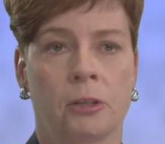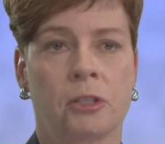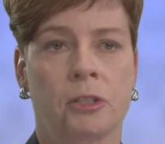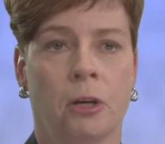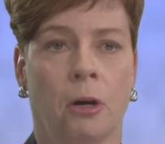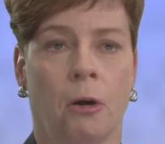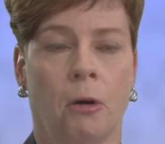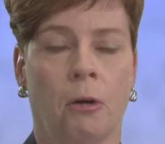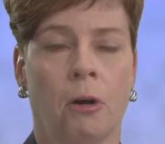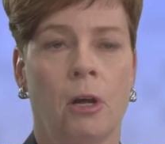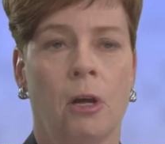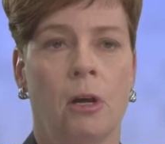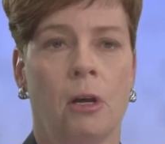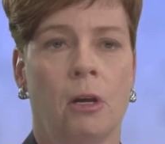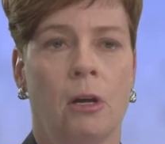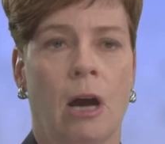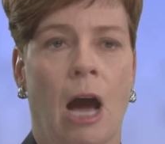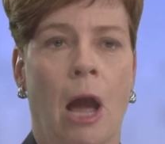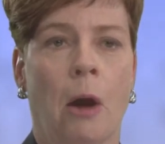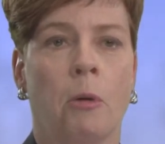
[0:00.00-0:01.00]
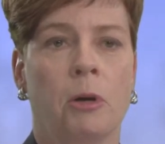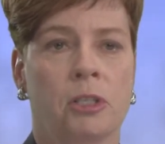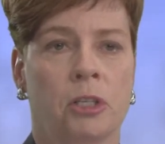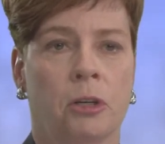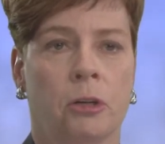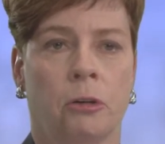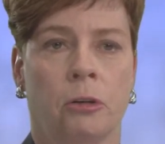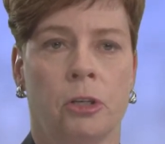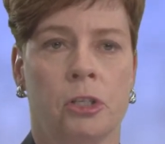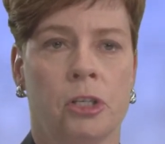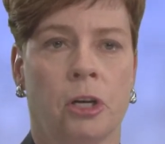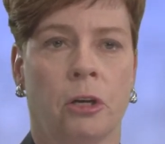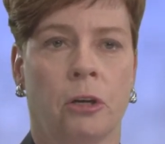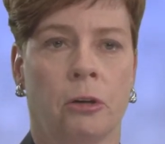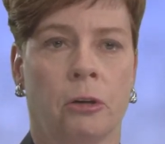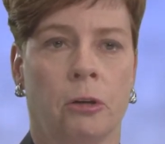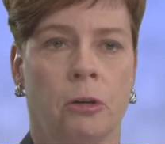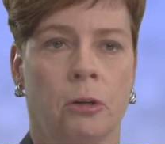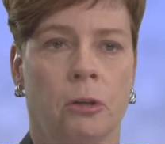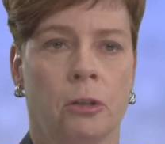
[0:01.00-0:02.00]
So I always encourage young
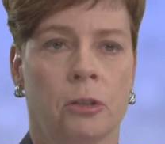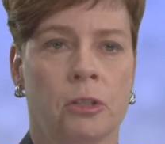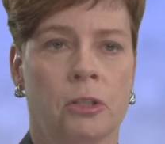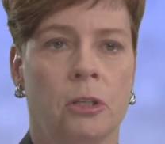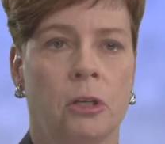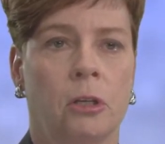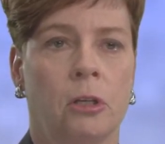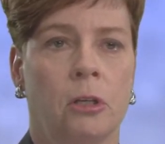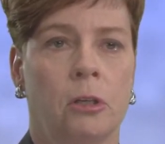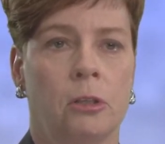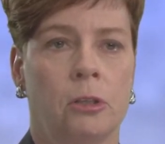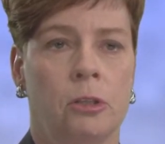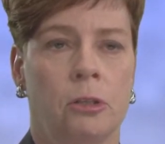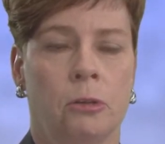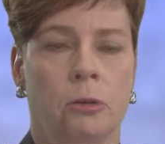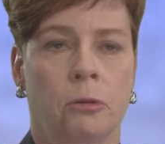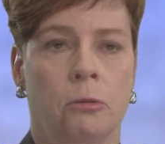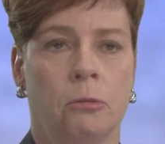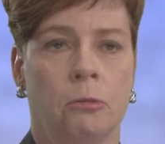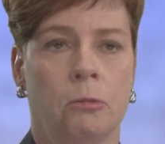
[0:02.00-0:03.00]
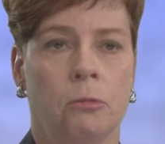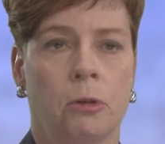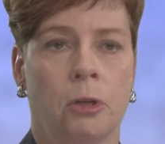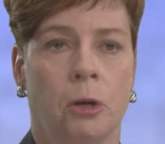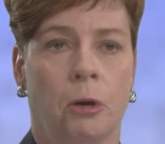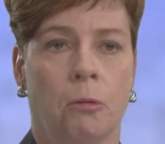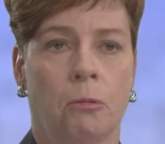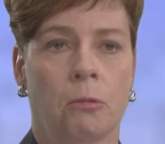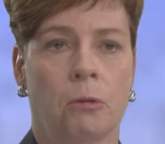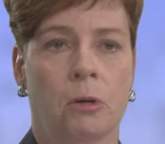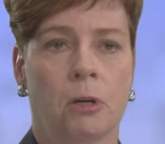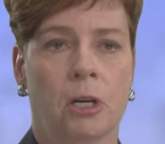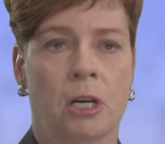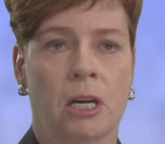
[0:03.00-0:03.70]
girls to, you know,